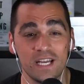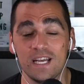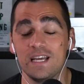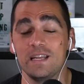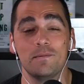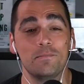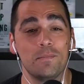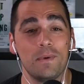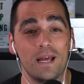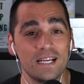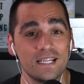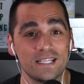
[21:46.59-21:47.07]

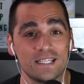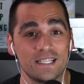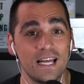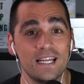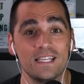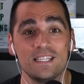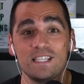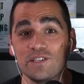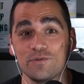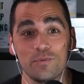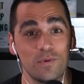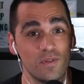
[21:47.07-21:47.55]
in makes
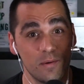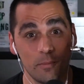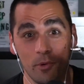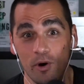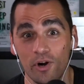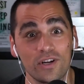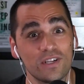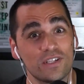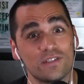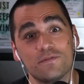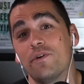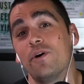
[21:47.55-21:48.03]
sense is when the
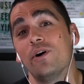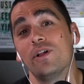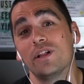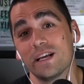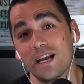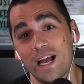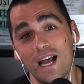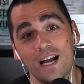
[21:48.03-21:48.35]
market's falling,